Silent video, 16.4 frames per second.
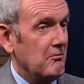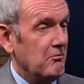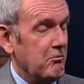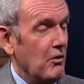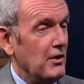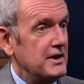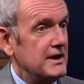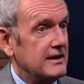
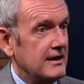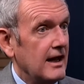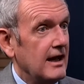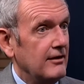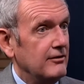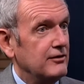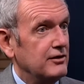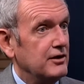what he
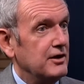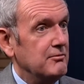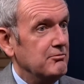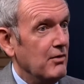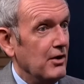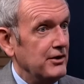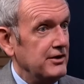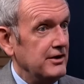can to kind of
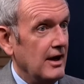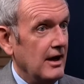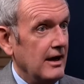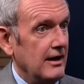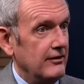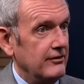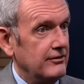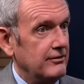
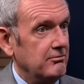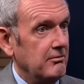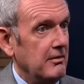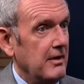modernise